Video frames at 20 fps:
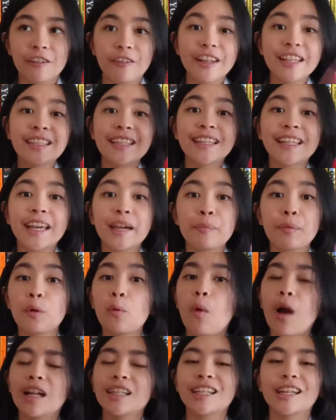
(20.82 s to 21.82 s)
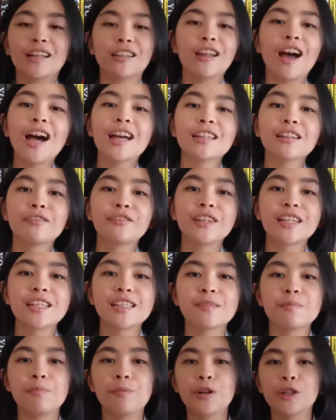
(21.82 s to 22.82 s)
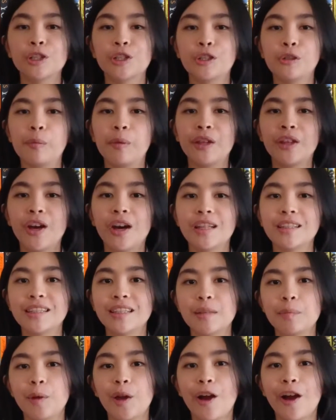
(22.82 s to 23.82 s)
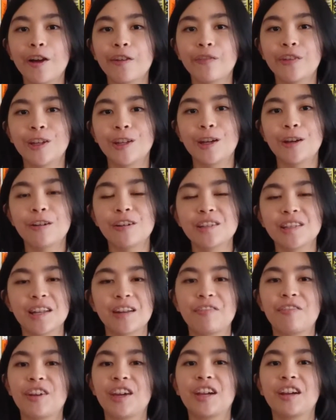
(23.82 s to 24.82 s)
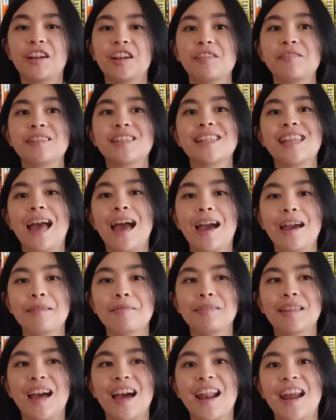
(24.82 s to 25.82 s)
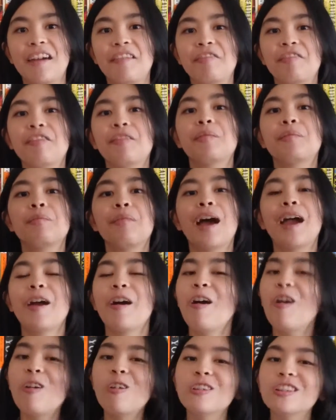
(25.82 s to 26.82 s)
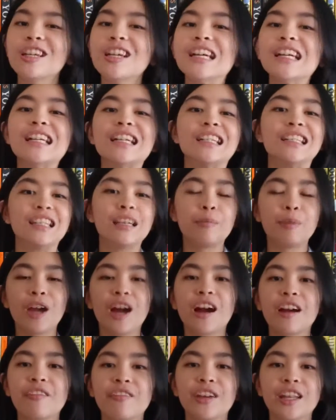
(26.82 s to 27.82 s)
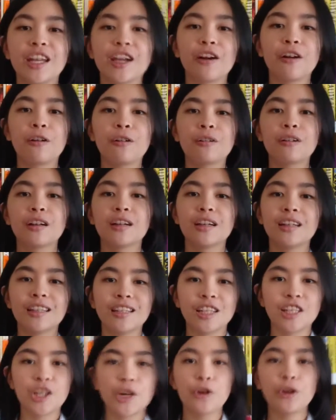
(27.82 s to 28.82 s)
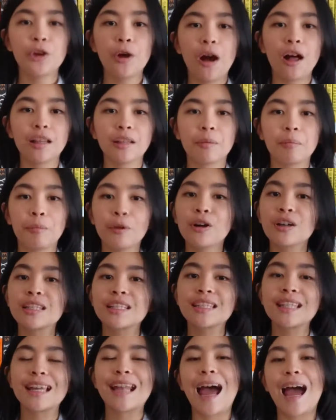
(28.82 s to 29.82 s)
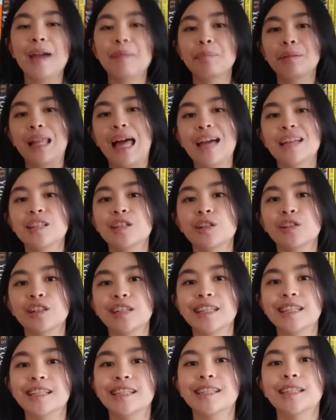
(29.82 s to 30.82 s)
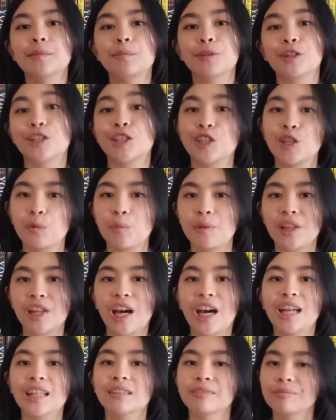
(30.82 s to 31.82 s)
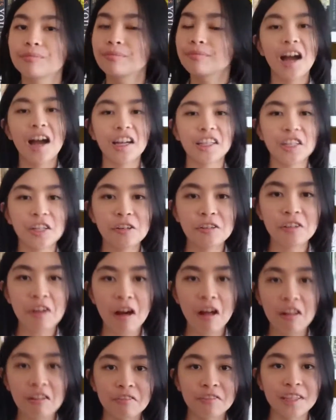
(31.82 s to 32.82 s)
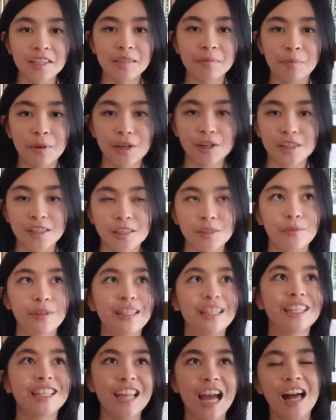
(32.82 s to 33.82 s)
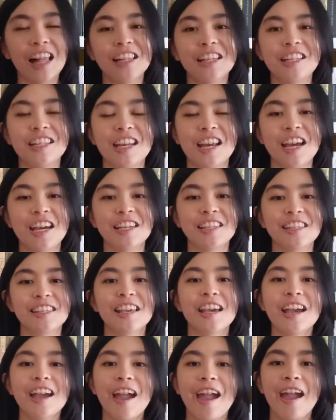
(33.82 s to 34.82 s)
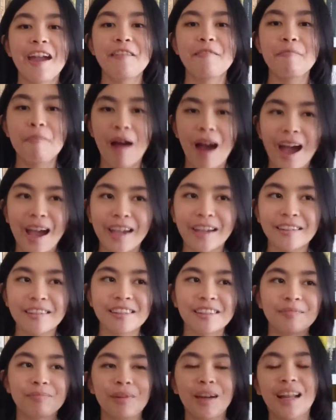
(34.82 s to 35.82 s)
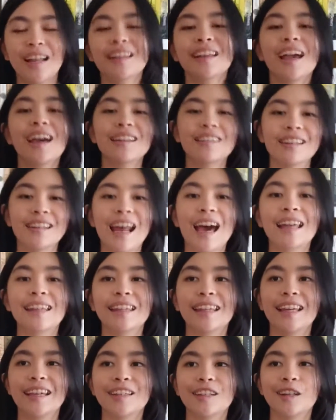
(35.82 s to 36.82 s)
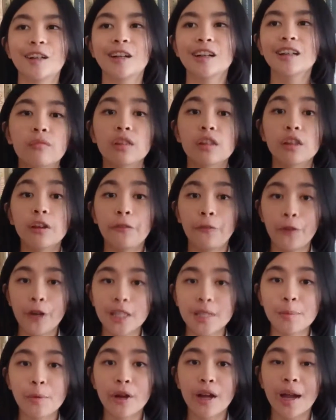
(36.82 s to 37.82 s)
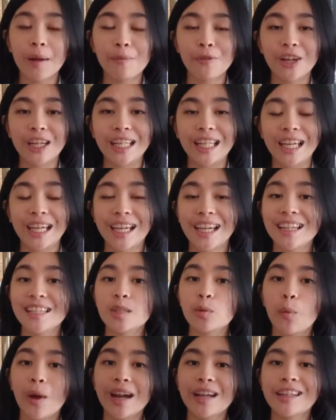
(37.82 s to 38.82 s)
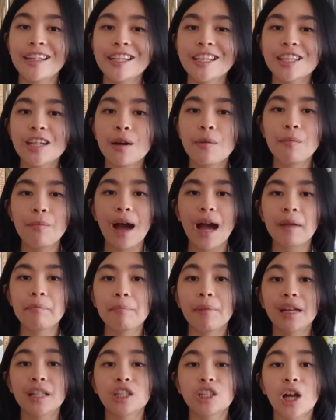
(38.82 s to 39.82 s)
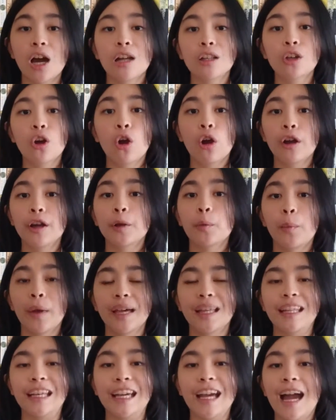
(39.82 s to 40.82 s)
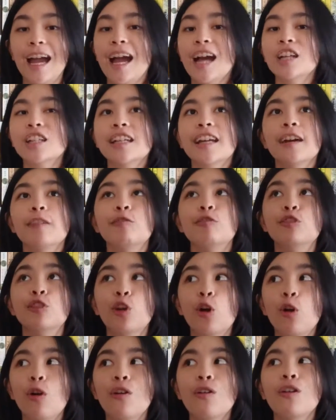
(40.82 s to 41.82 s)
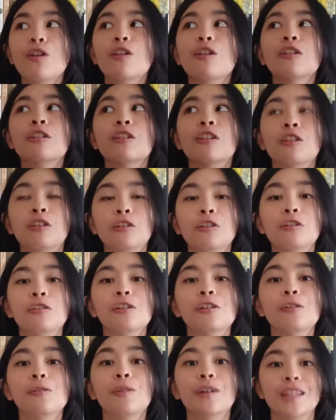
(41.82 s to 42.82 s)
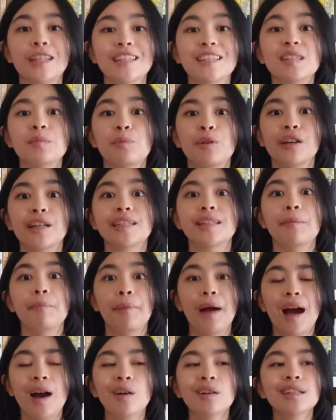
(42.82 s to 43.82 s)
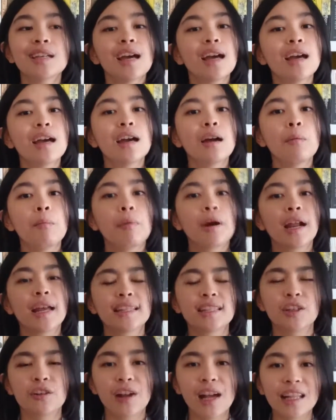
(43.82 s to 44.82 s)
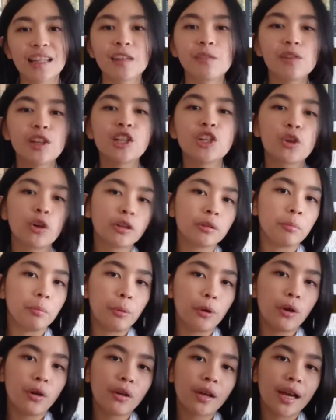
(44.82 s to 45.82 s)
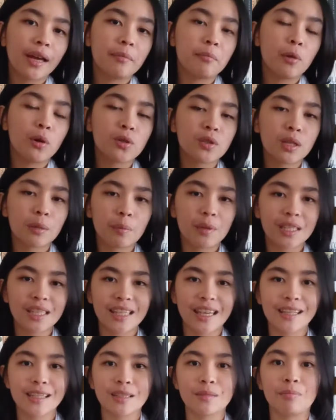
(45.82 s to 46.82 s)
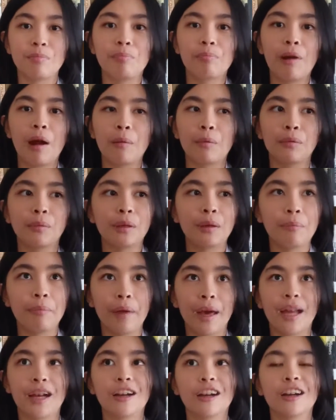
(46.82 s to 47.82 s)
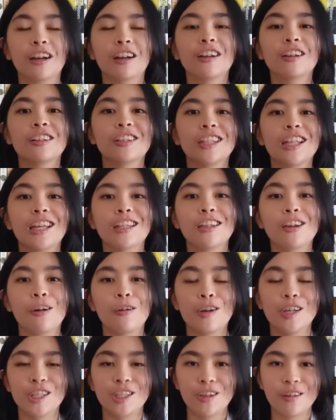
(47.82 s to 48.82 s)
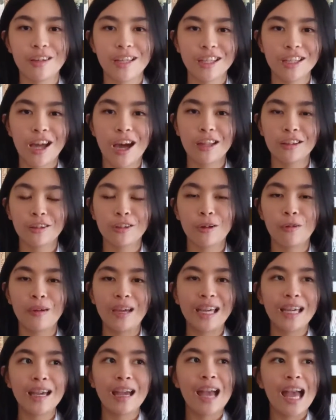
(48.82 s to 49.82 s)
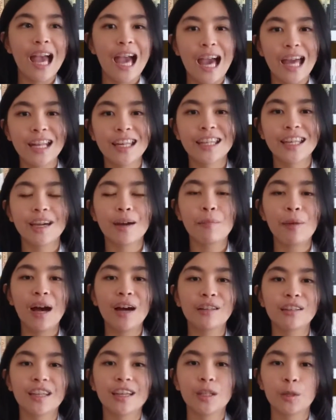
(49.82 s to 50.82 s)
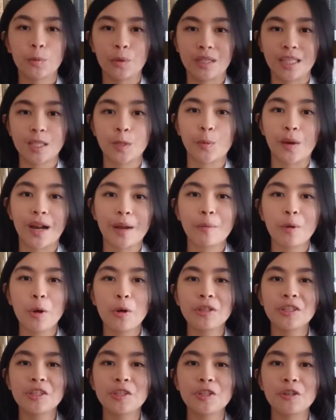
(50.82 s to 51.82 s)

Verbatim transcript: Recently, I've been watching a lot of these Booktubeathon TBR videos, and I figured it was time that I filmed my own TBR video show you all the books that I plan to read in the Booktubeathon. I chose all of these books with the challenges in mind, but I'll get to that later. The first book I'm reading is Where Things Come Back by John Corey Whaley. I actually have no clue what this book is about, but it's a relatively short book and most people say it's probably better that you go into it not knowing anything about it, which is what I'm going to